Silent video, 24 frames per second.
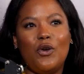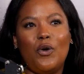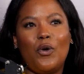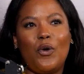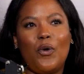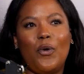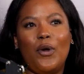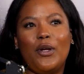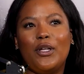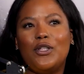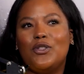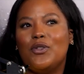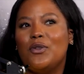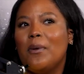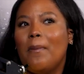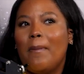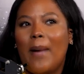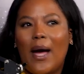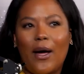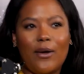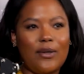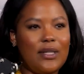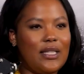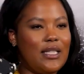going into the
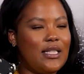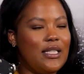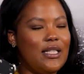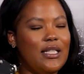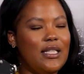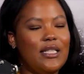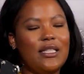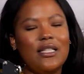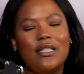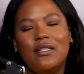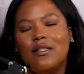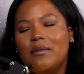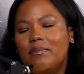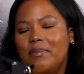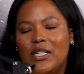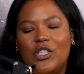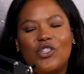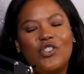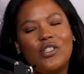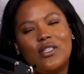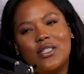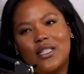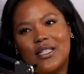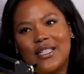mountains and the
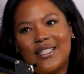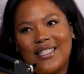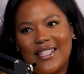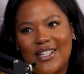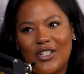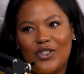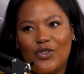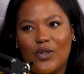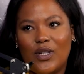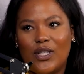beaches, etc.